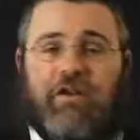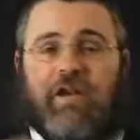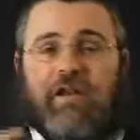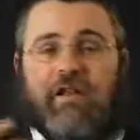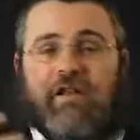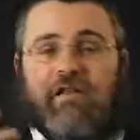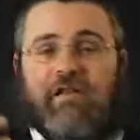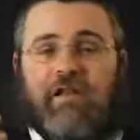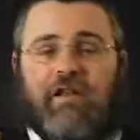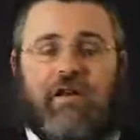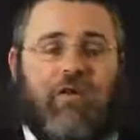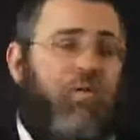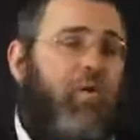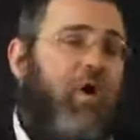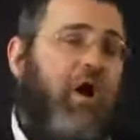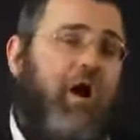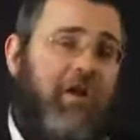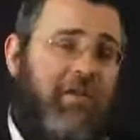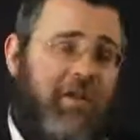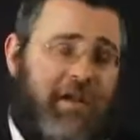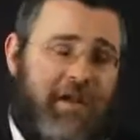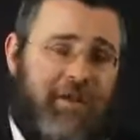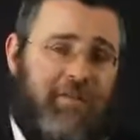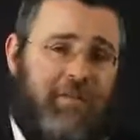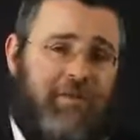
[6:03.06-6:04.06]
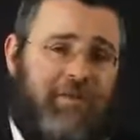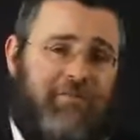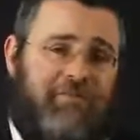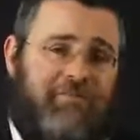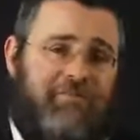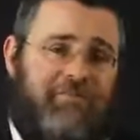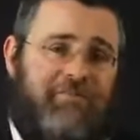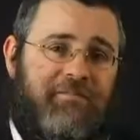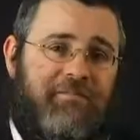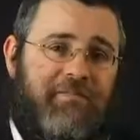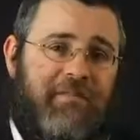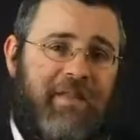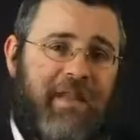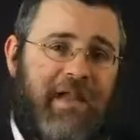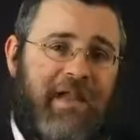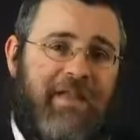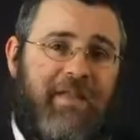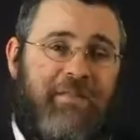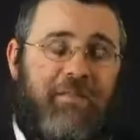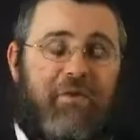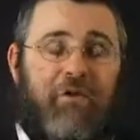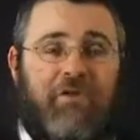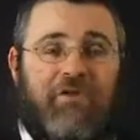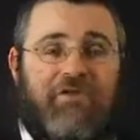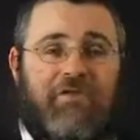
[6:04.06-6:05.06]
acting like a wild animal, and
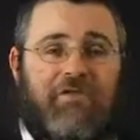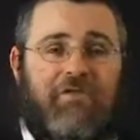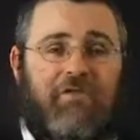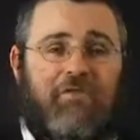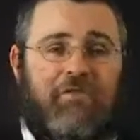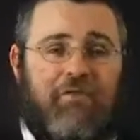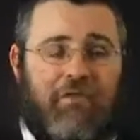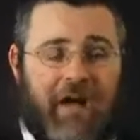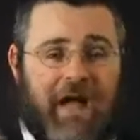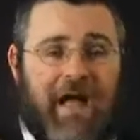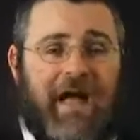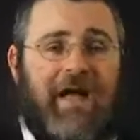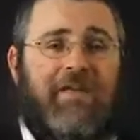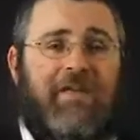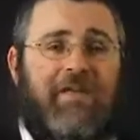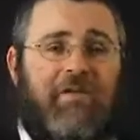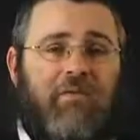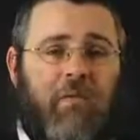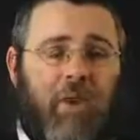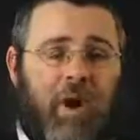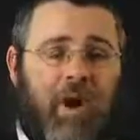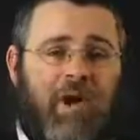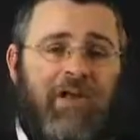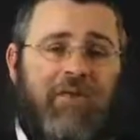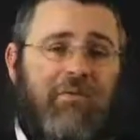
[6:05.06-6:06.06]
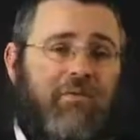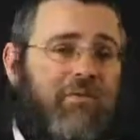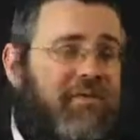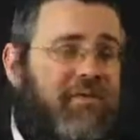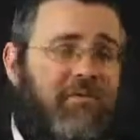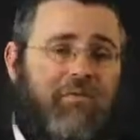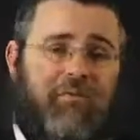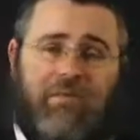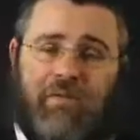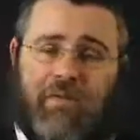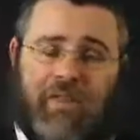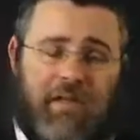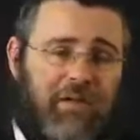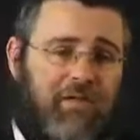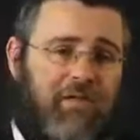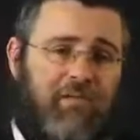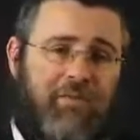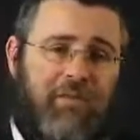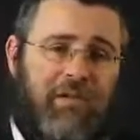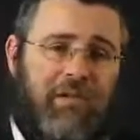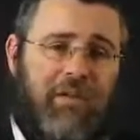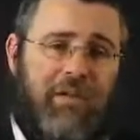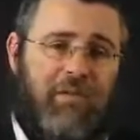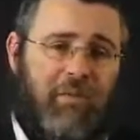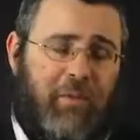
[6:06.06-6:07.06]
then because you're acting wildly with
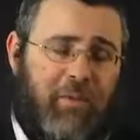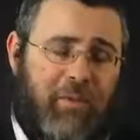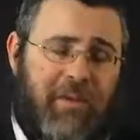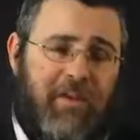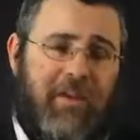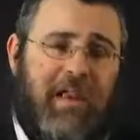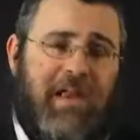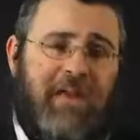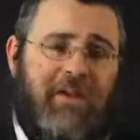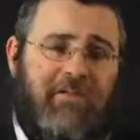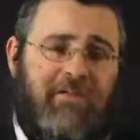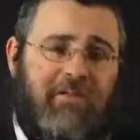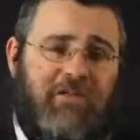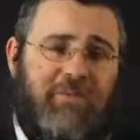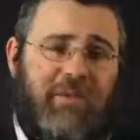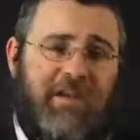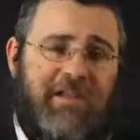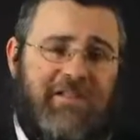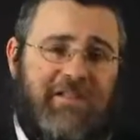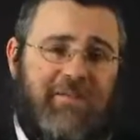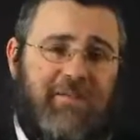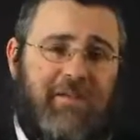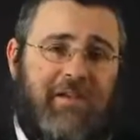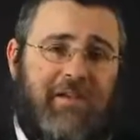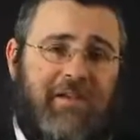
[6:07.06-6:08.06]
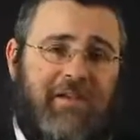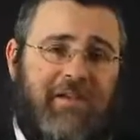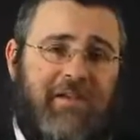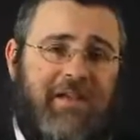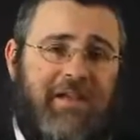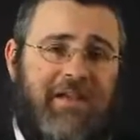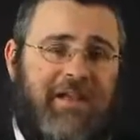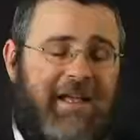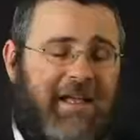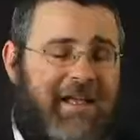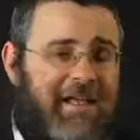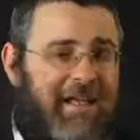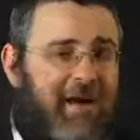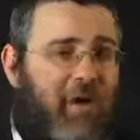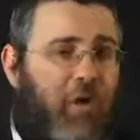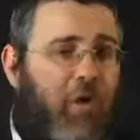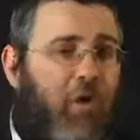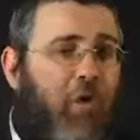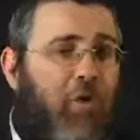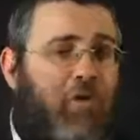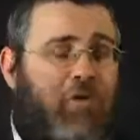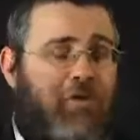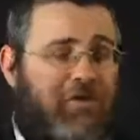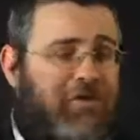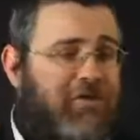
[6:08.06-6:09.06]
a lack of responsibility,
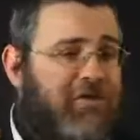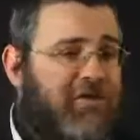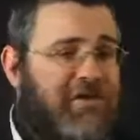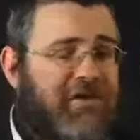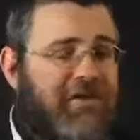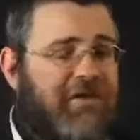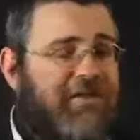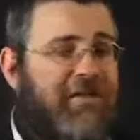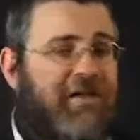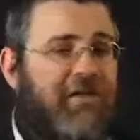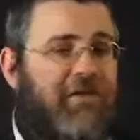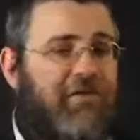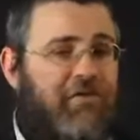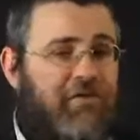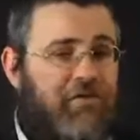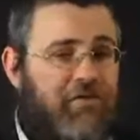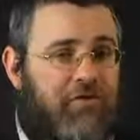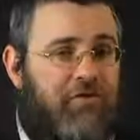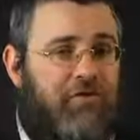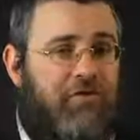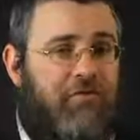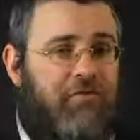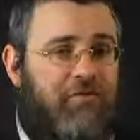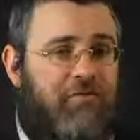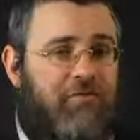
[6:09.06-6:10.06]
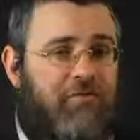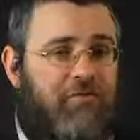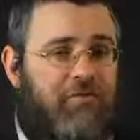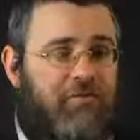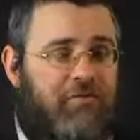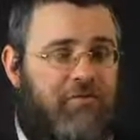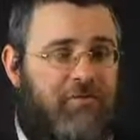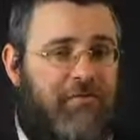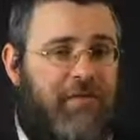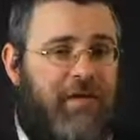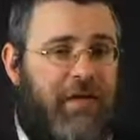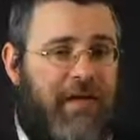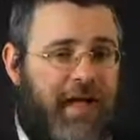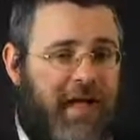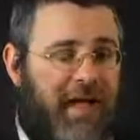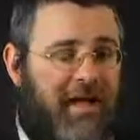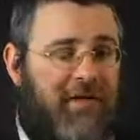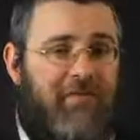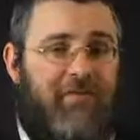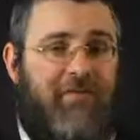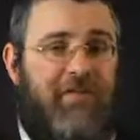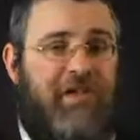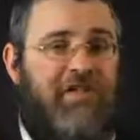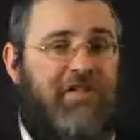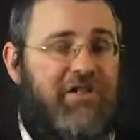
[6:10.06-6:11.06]
all those things that you do have
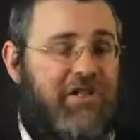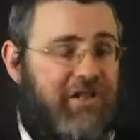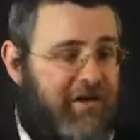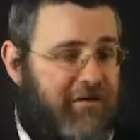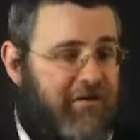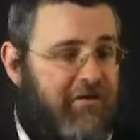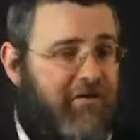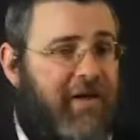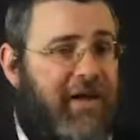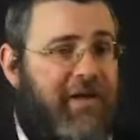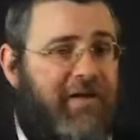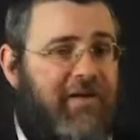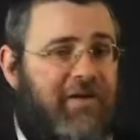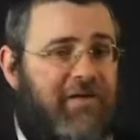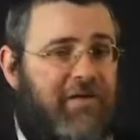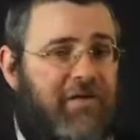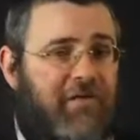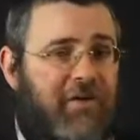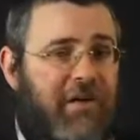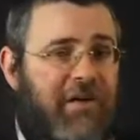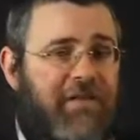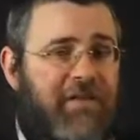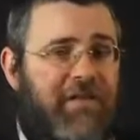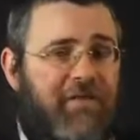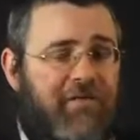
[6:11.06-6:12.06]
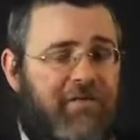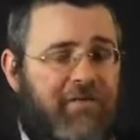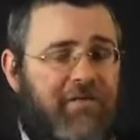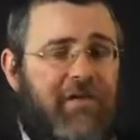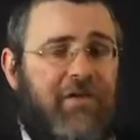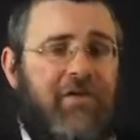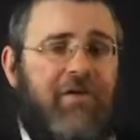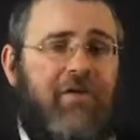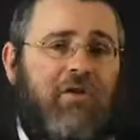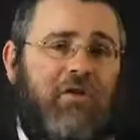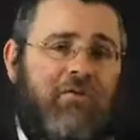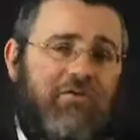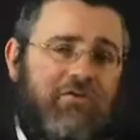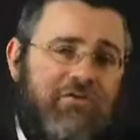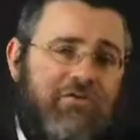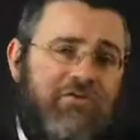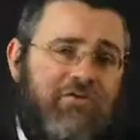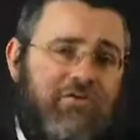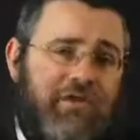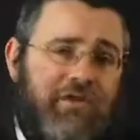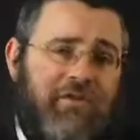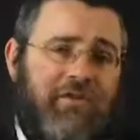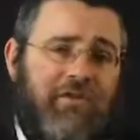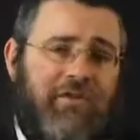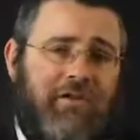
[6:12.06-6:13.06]
eventually an effect on you, and then you feel all
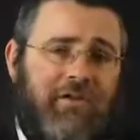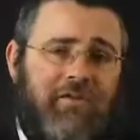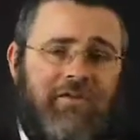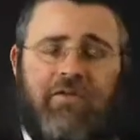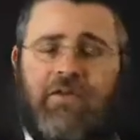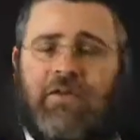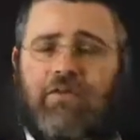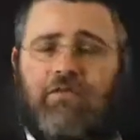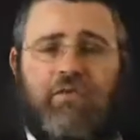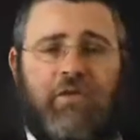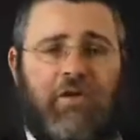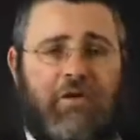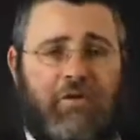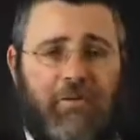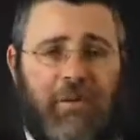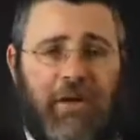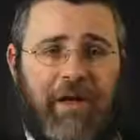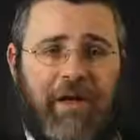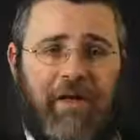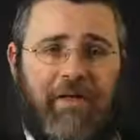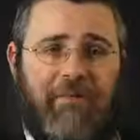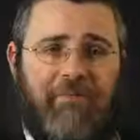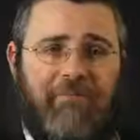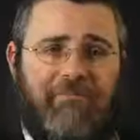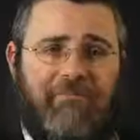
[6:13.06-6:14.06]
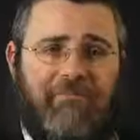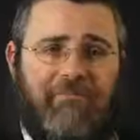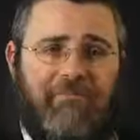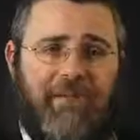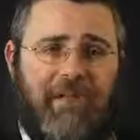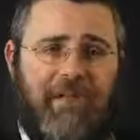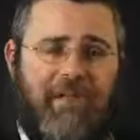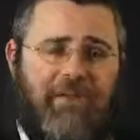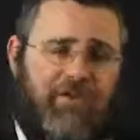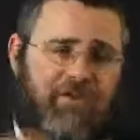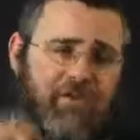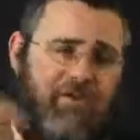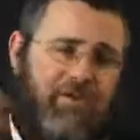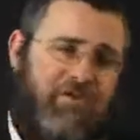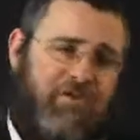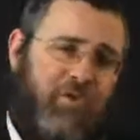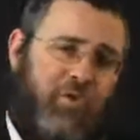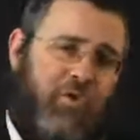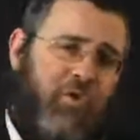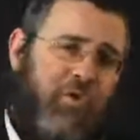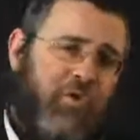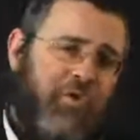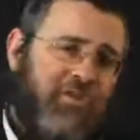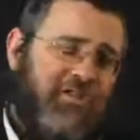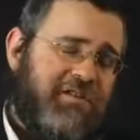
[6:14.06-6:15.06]
restricted and you feel really bad. So there's a
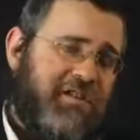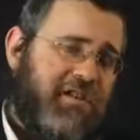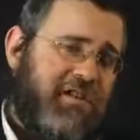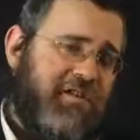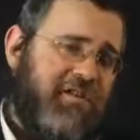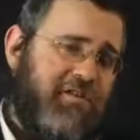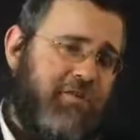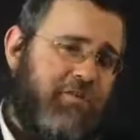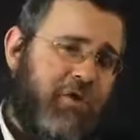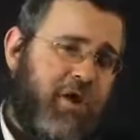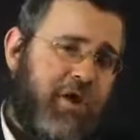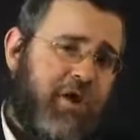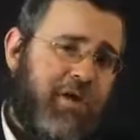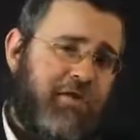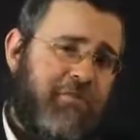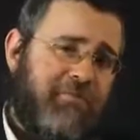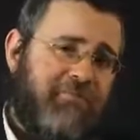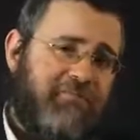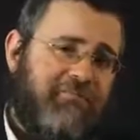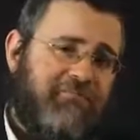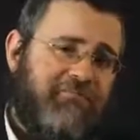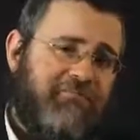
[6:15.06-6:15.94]
horse and then there's a rider.